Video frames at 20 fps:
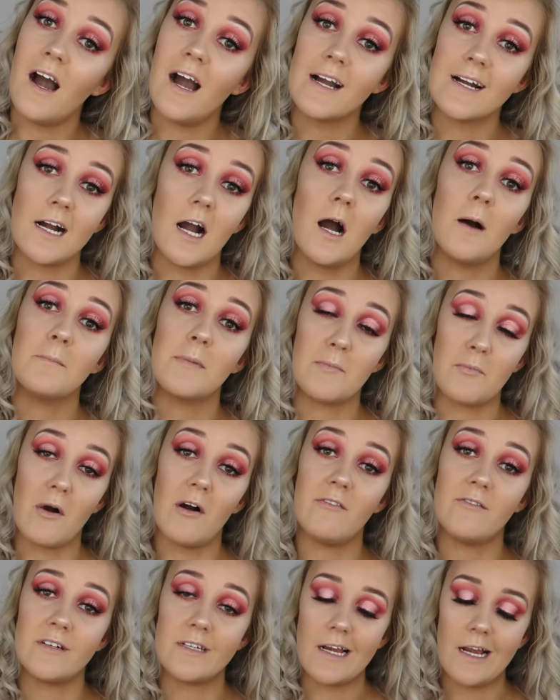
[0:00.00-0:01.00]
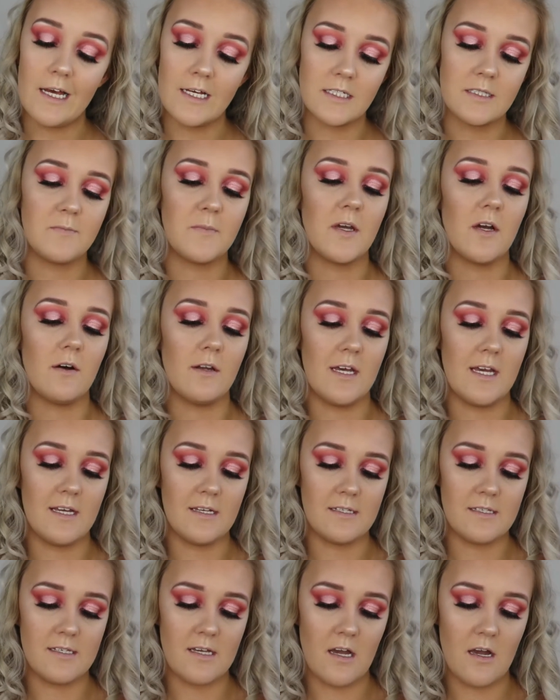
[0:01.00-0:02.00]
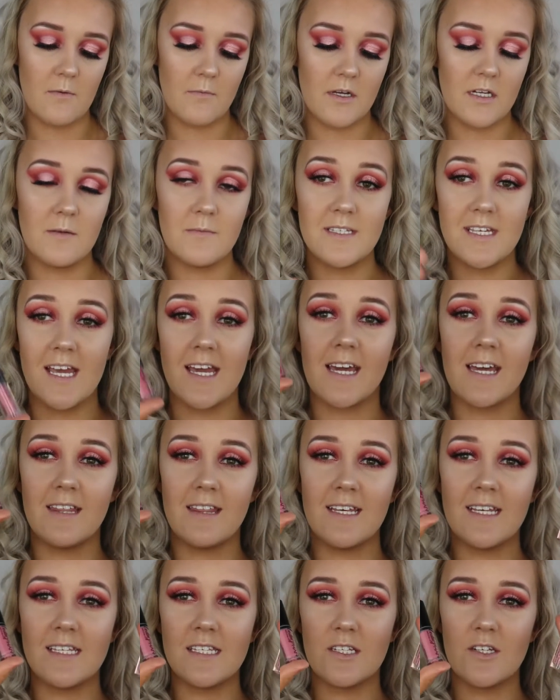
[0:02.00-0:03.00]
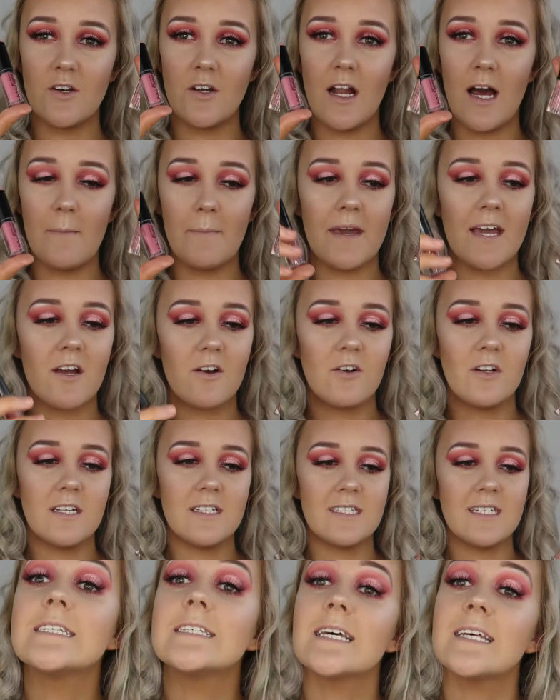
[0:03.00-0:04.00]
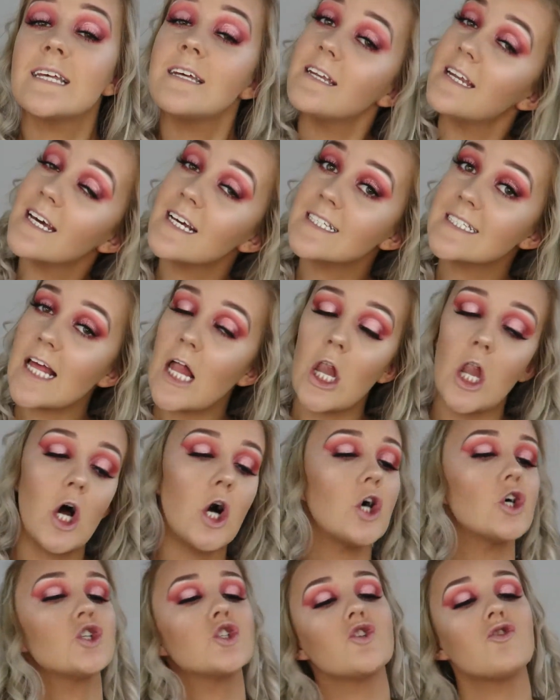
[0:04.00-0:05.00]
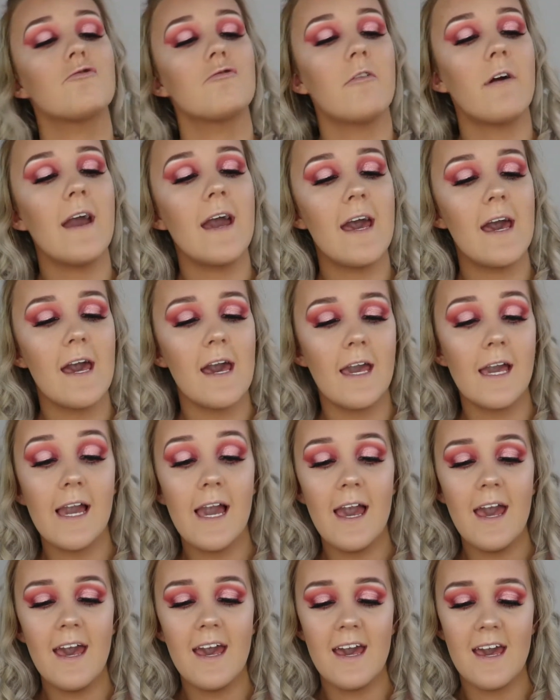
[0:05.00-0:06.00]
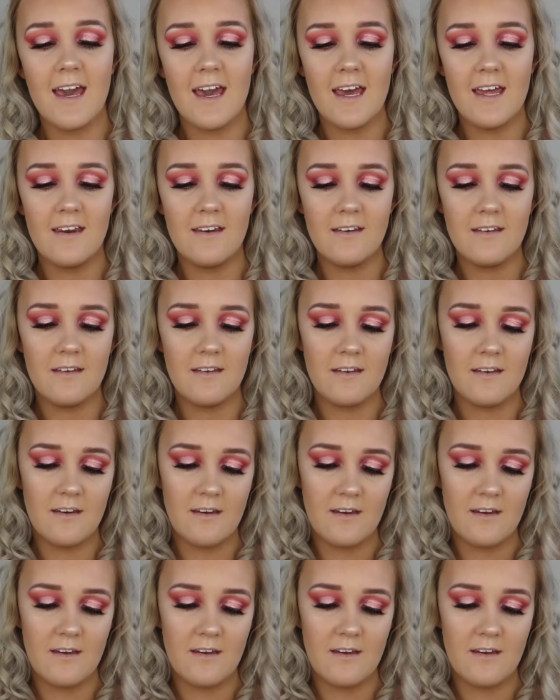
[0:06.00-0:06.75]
I can't be bothered, let's be honest. So I'm going to be taking these two light pink colours. These are the NYX Lingerie in...